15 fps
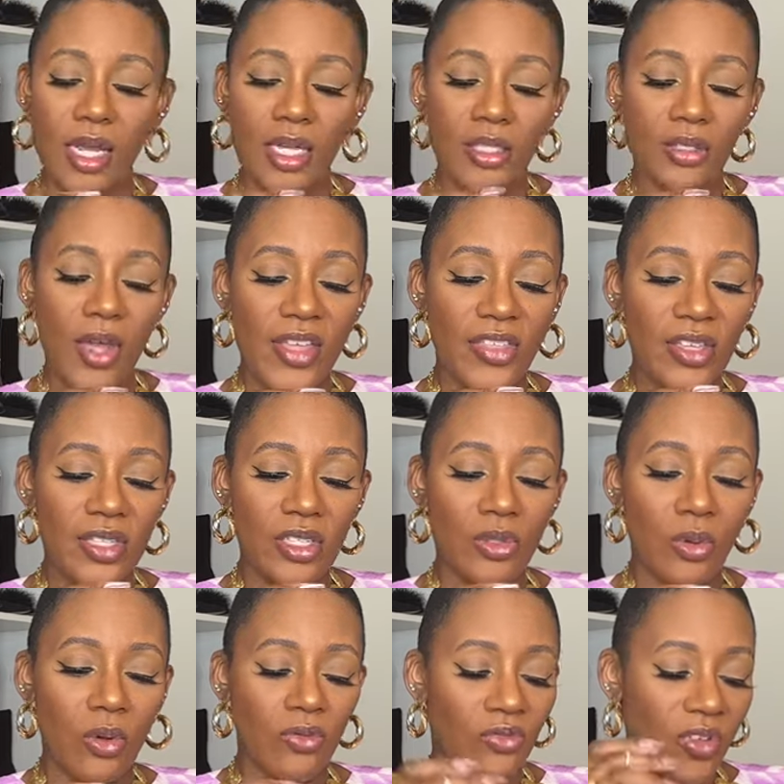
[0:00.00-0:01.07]
So I think these
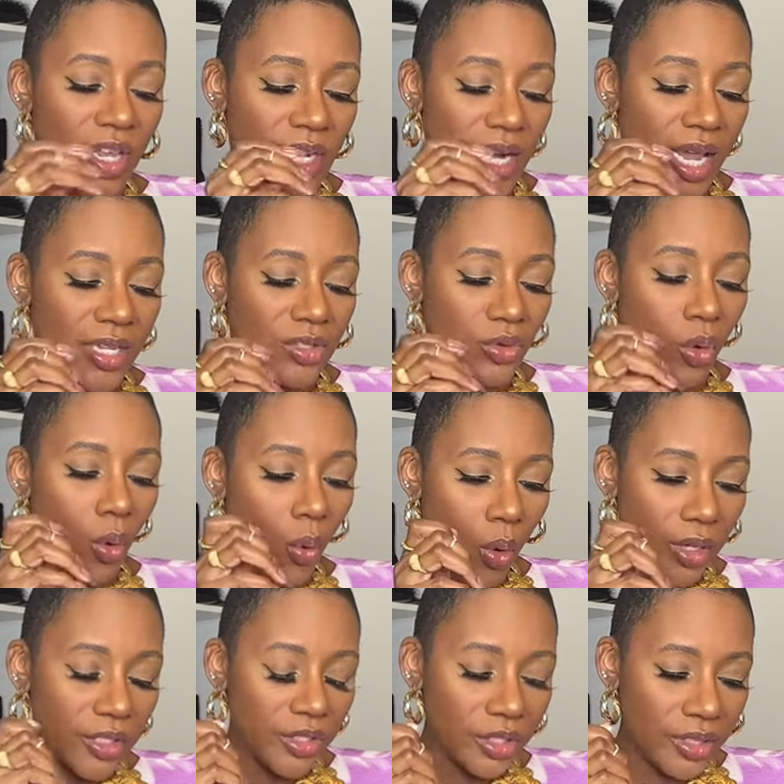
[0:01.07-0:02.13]
will fit nice
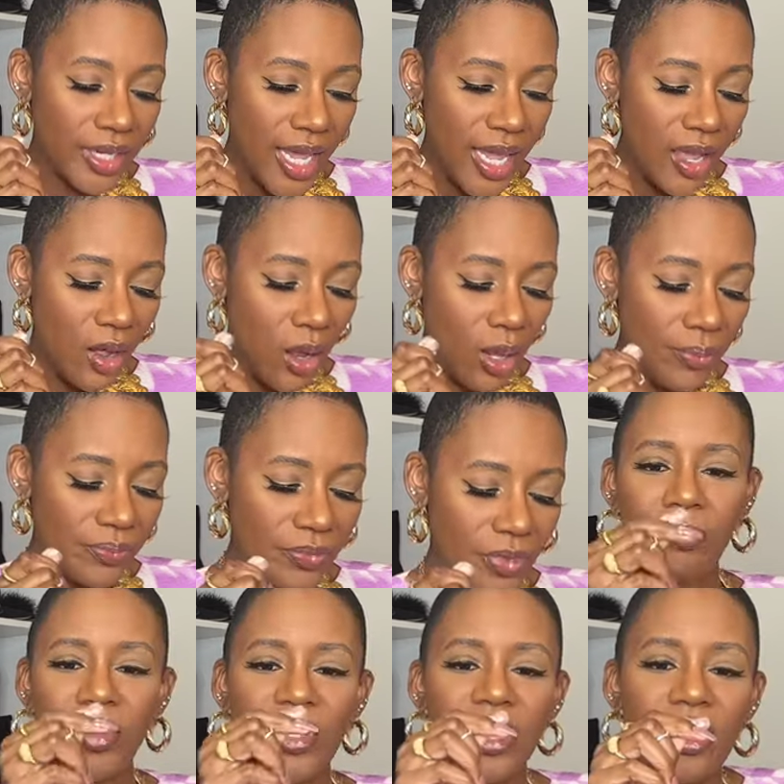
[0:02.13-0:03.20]
on your nail,
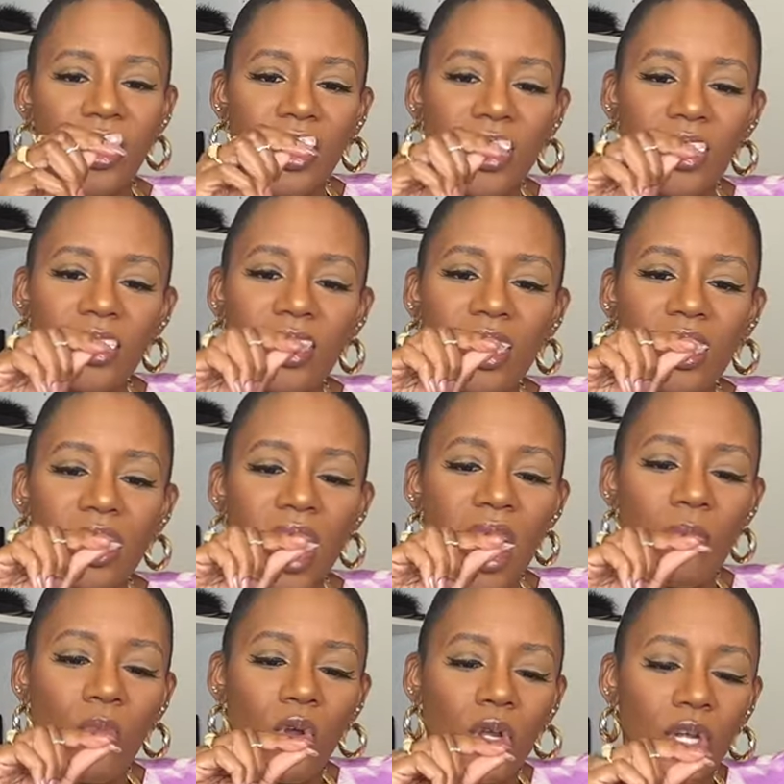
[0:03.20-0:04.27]
but there is a lot
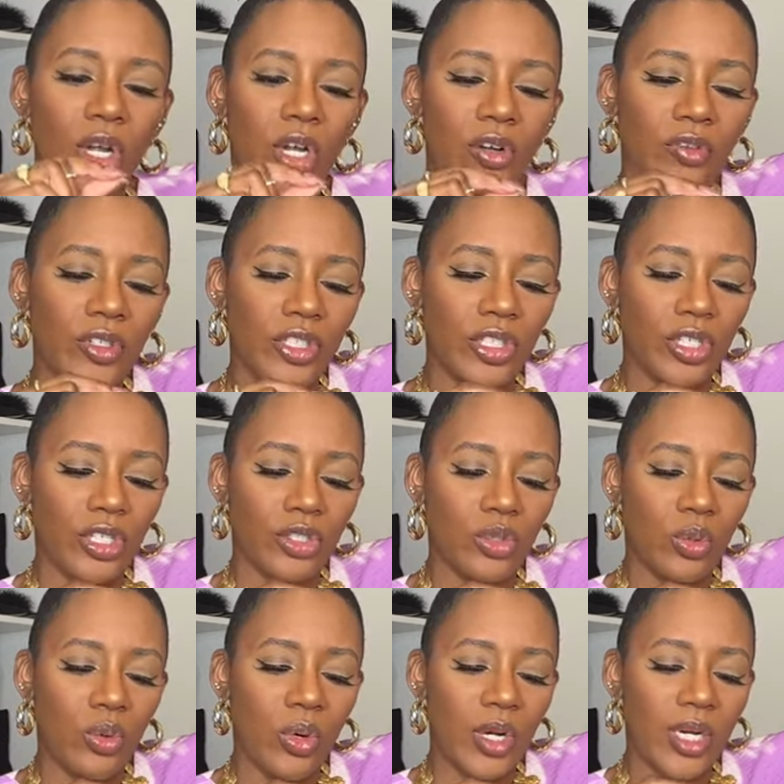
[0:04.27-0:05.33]
more curvature
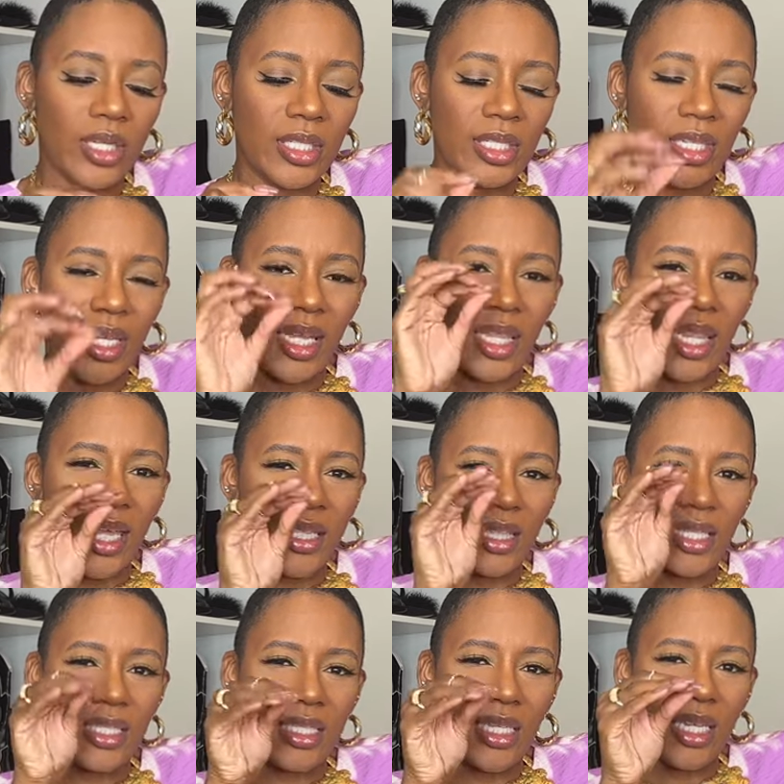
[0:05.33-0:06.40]
towards like
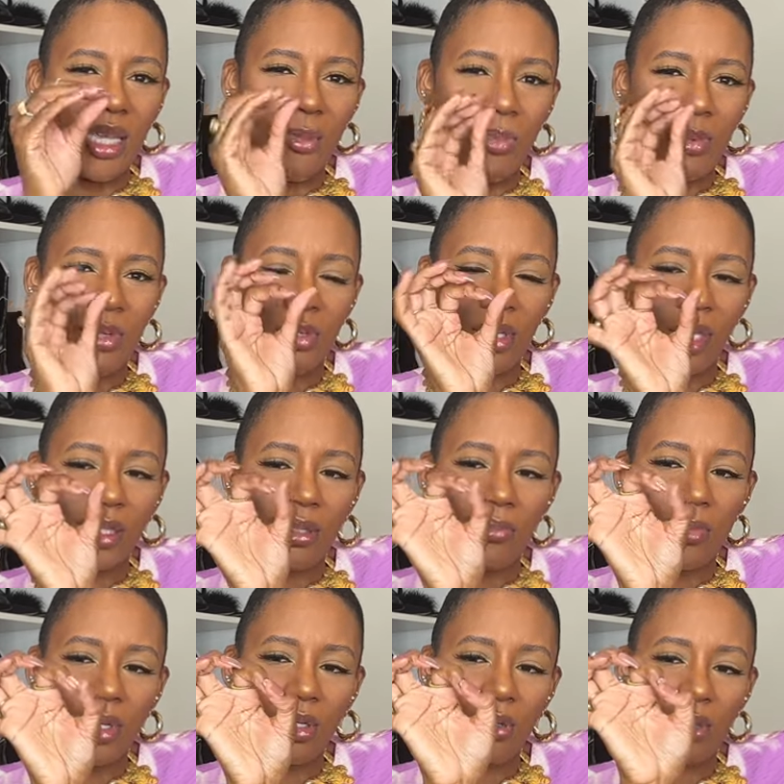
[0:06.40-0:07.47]
the tip, like the
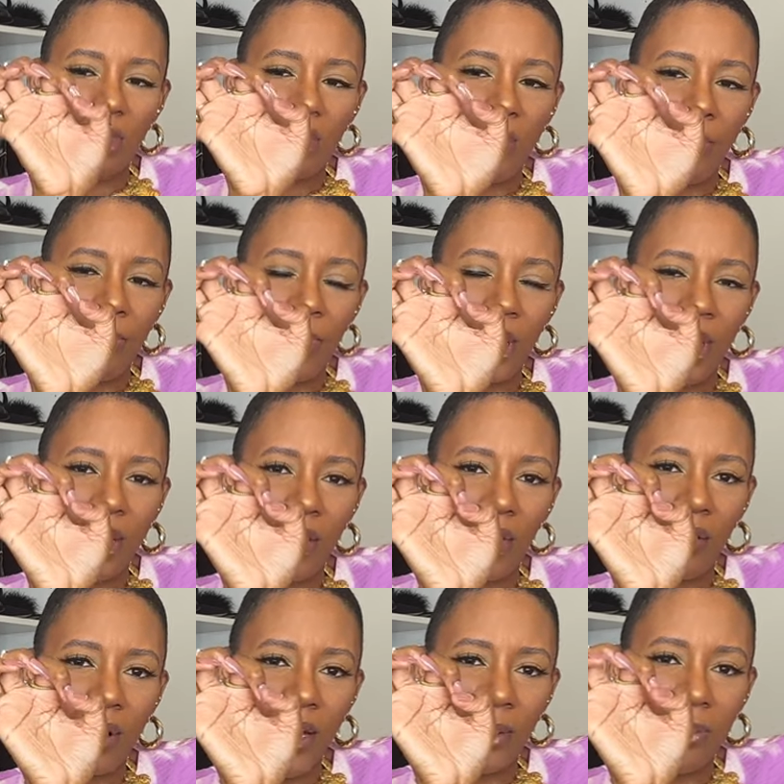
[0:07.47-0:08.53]
middle tip part, like
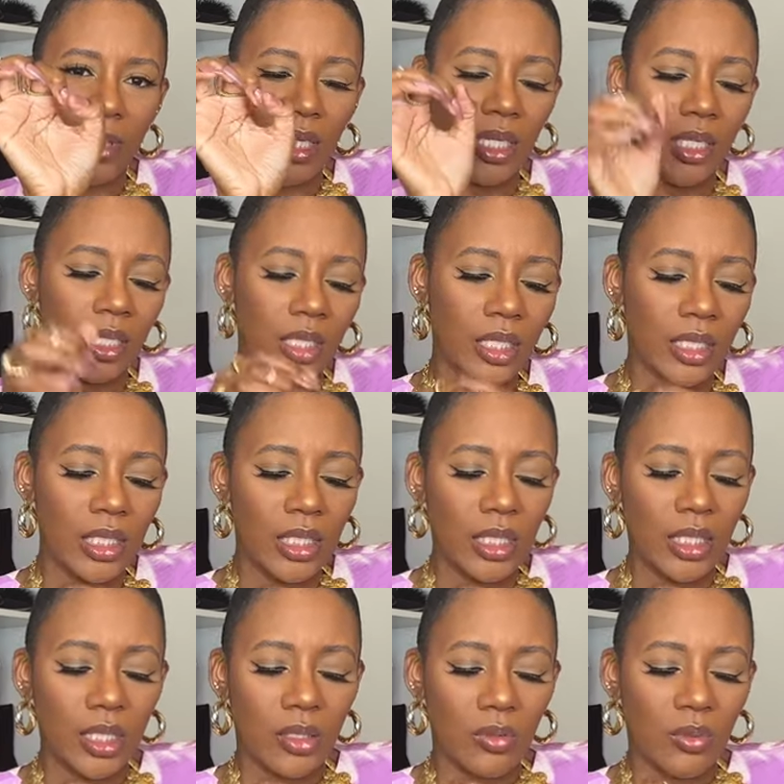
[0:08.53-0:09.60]
right up in here,
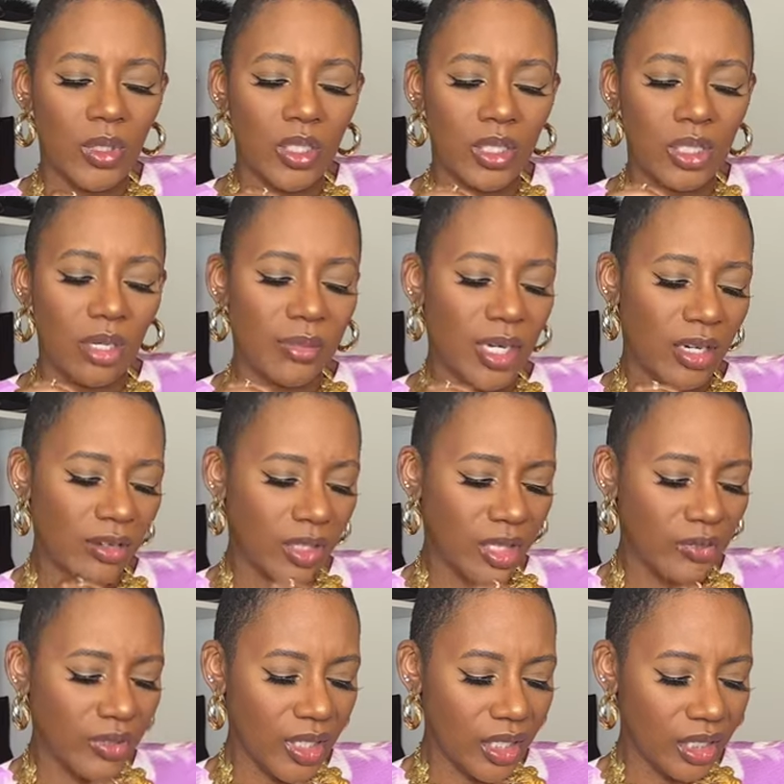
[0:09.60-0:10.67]
which I'm not really a
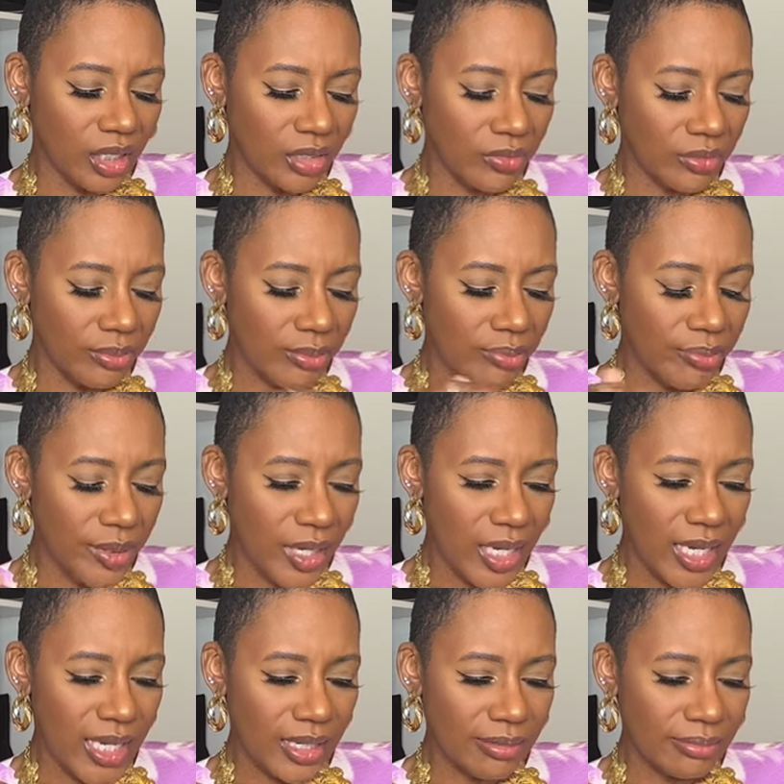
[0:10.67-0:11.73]
fan of,
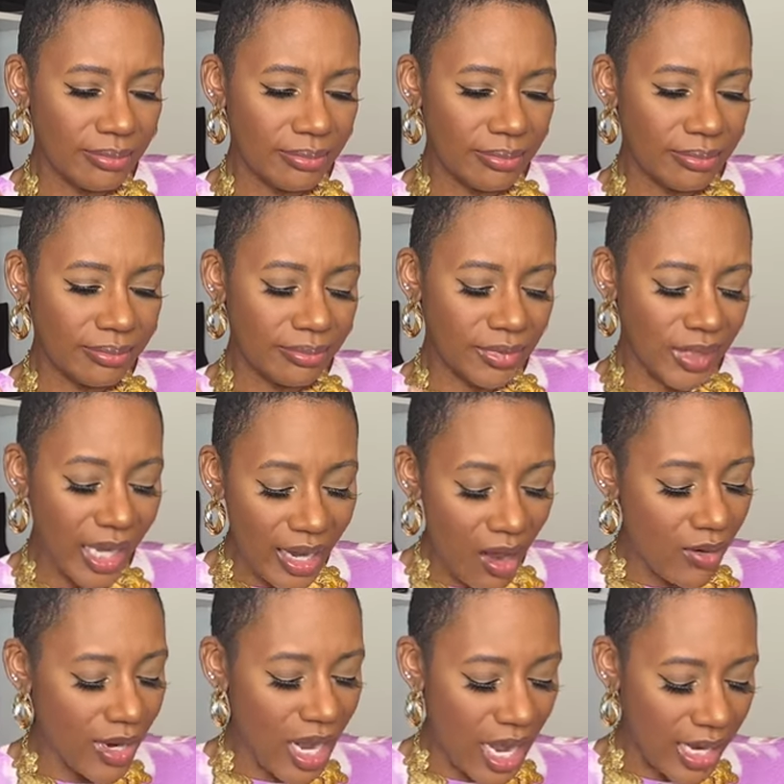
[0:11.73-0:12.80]
but they
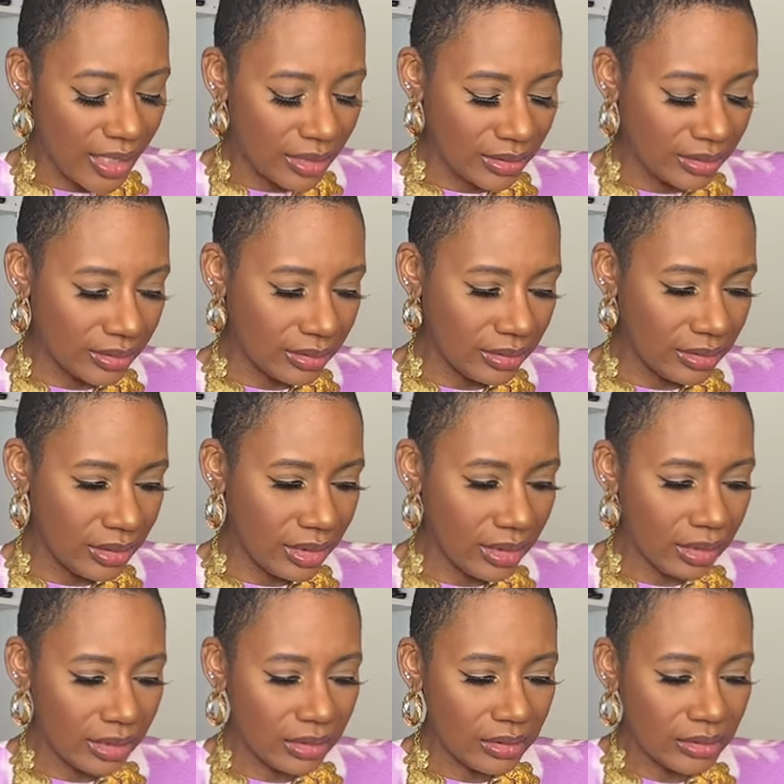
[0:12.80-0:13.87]
okay, you
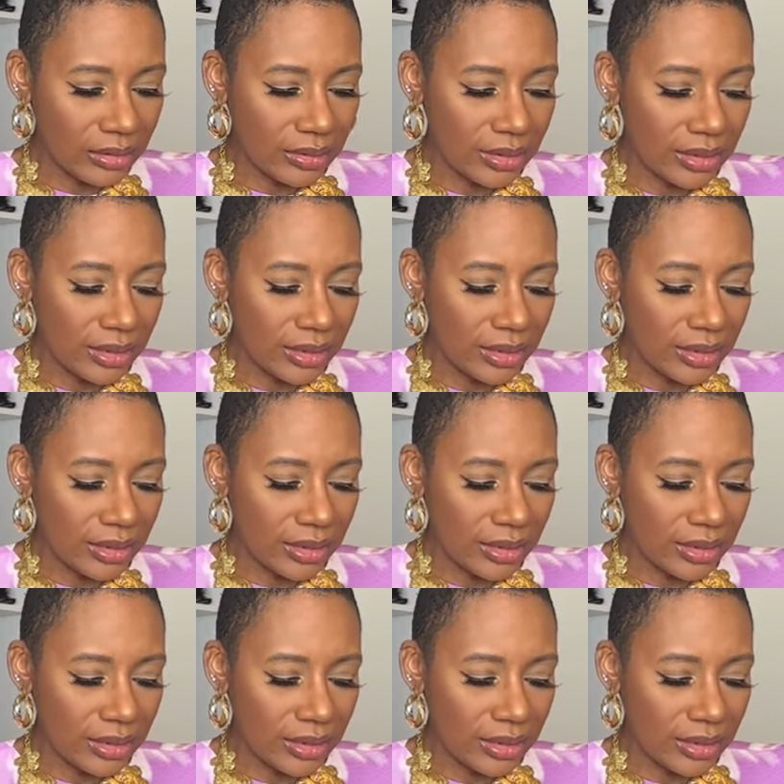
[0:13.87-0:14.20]
know,